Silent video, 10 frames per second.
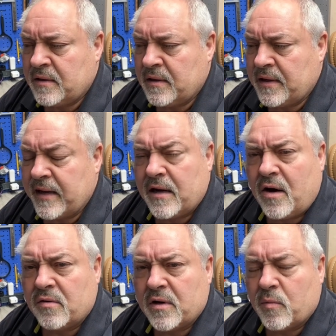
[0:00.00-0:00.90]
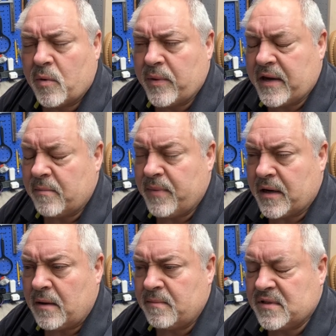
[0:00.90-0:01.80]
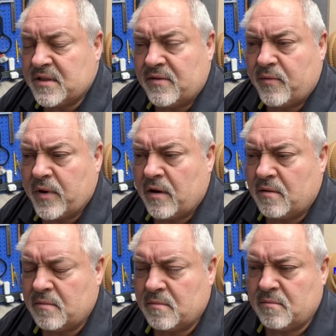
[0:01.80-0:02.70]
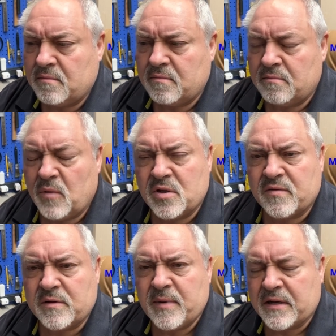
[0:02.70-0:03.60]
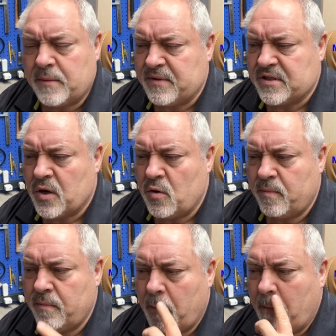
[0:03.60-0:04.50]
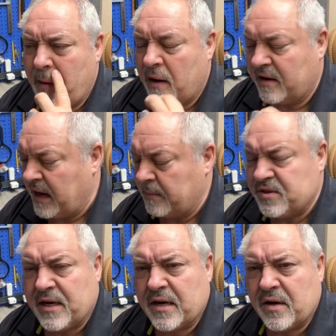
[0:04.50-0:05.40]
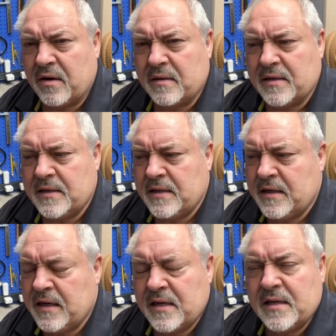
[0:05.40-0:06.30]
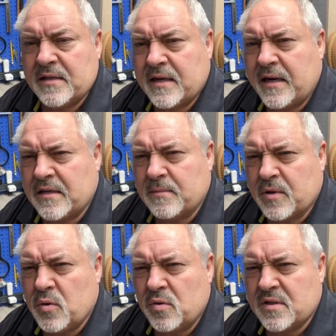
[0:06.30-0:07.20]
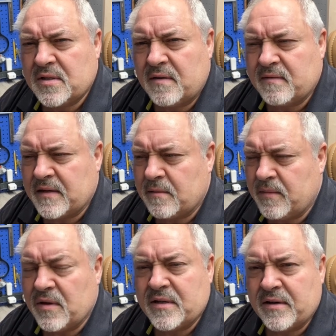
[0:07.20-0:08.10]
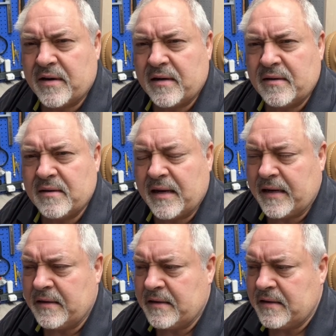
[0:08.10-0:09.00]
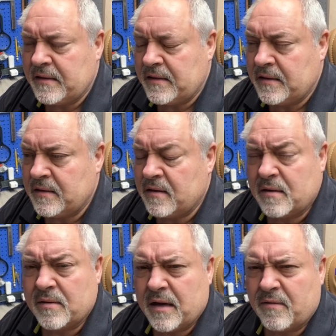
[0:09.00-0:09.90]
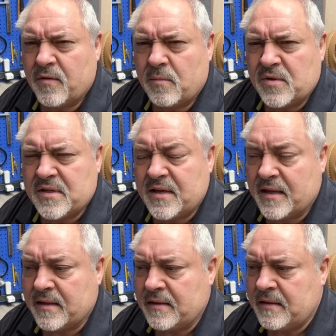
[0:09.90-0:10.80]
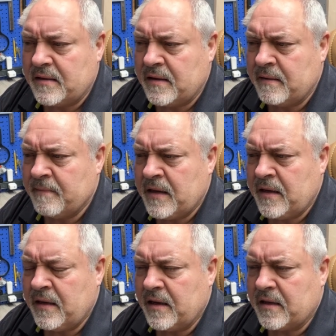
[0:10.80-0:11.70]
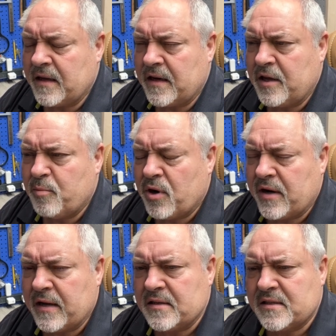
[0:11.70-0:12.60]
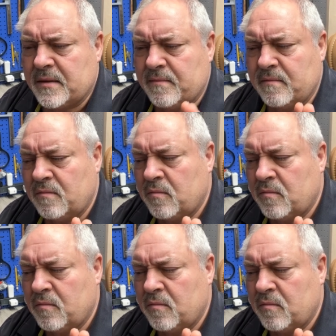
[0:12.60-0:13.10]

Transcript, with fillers: And he had an outlet where we could pick up stuff. We all, most of us picked up a scope, a cap checker, and it's kind of some cool stuff that the military had and got it for almost nothing. And then he brought in some